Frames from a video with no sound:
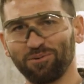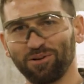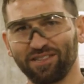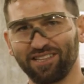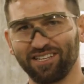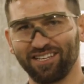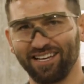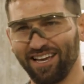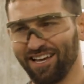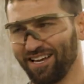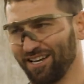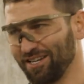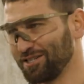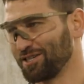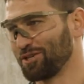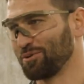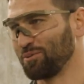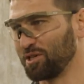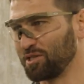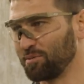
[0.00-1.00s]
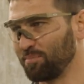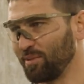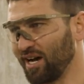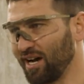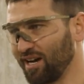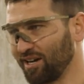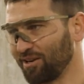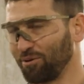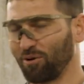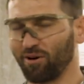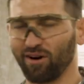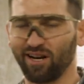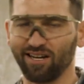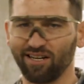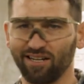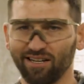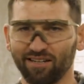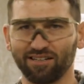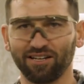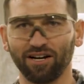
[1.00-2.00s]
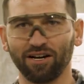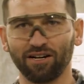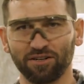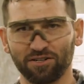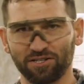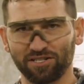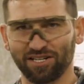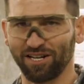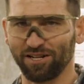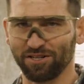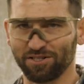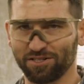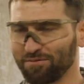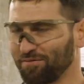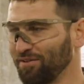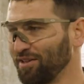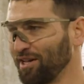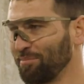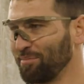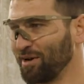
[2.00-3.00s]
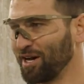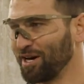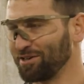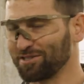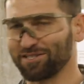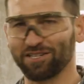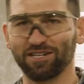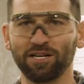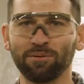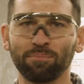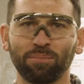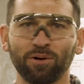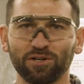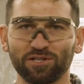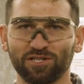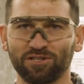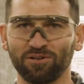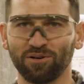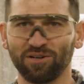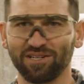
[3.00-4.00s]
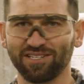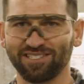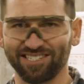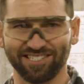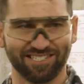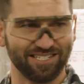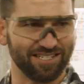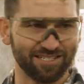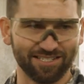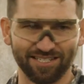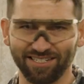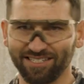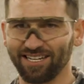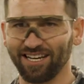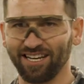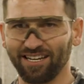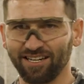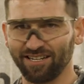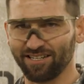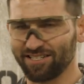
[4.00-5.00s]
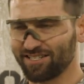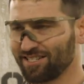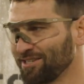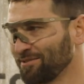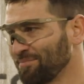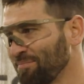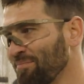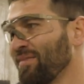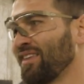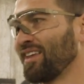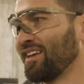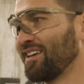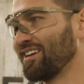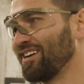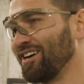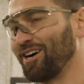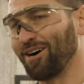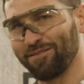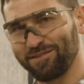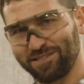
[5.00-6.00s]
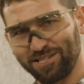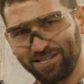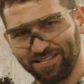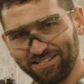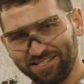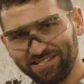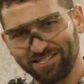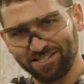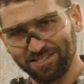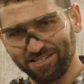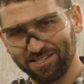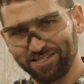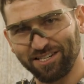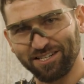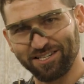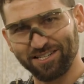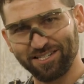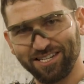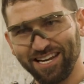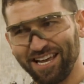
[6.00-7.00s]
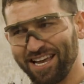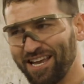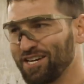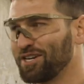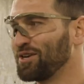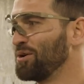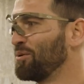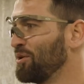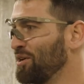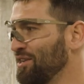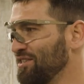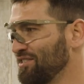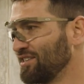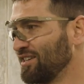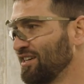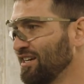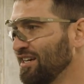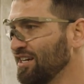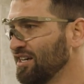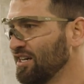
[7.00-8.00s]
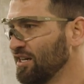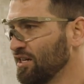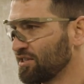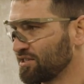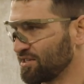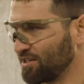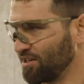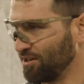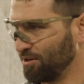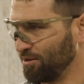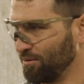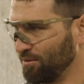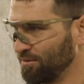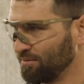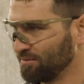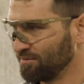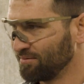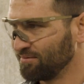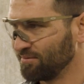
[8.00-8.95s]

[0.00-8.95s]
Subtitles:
with a switchback or any gun or silencer for that matter, it's an impulse noise, it's instantaneous. Obviously this is a sustained noise. So,